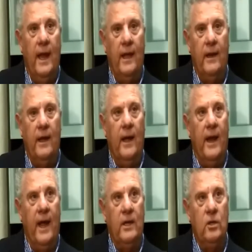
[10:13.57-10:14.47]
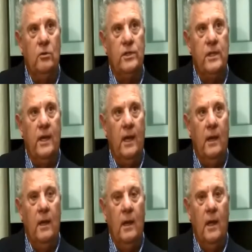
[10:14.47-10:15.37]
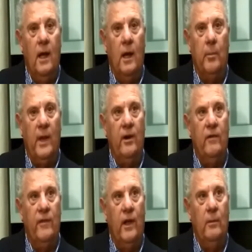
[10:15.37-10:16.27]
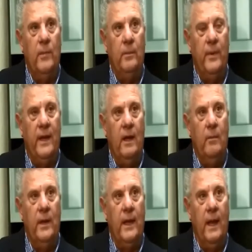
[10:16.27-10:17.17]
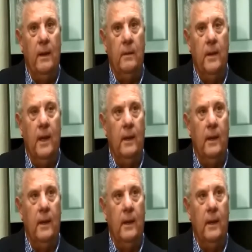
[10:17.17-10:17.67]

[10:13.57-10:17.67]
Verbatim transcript: And, uh, and I do see uh, player development becoming a,